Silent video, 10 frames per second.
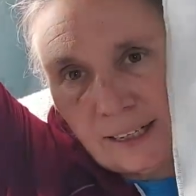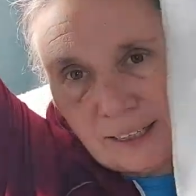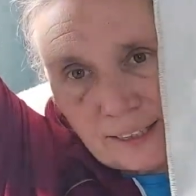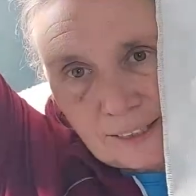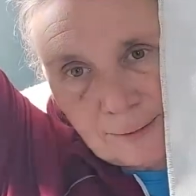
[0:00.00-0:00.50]

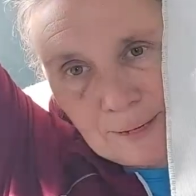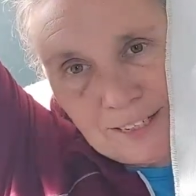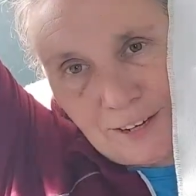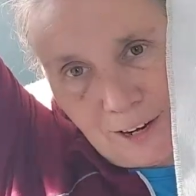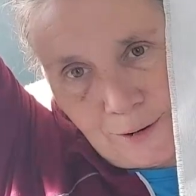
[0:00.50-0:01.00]
there's my
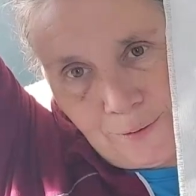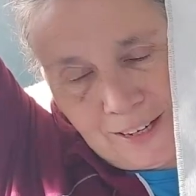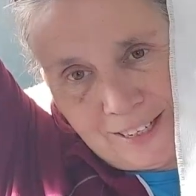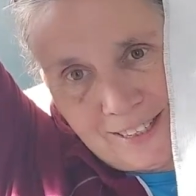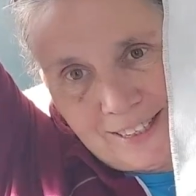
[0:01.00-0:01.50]
Dark
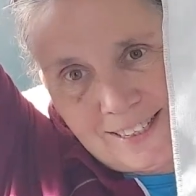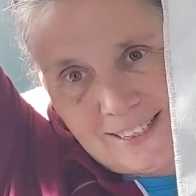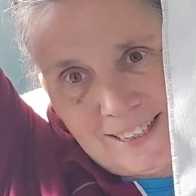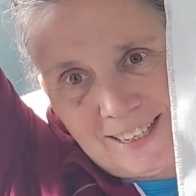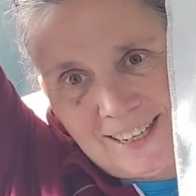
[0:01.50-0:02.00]
Queen of the
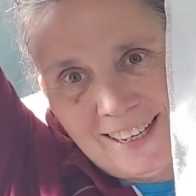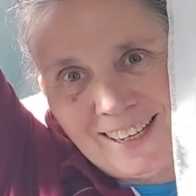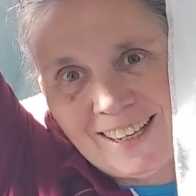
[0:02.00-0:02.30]
Sea.